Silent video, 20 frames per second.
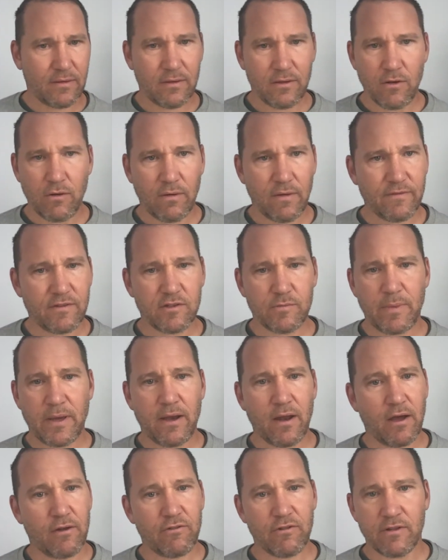you don't have to
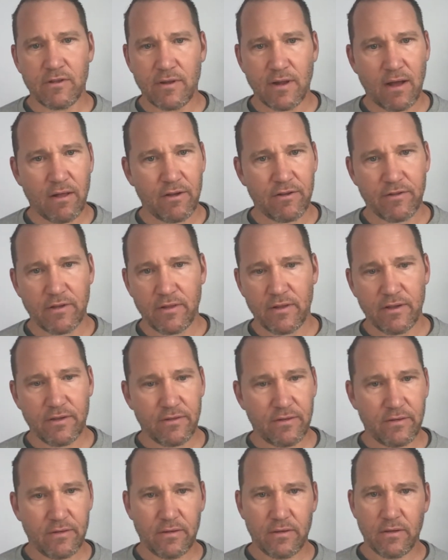spend hundreds of dollars on
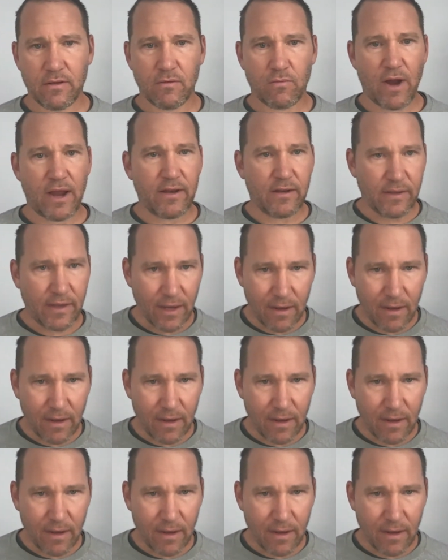this, right?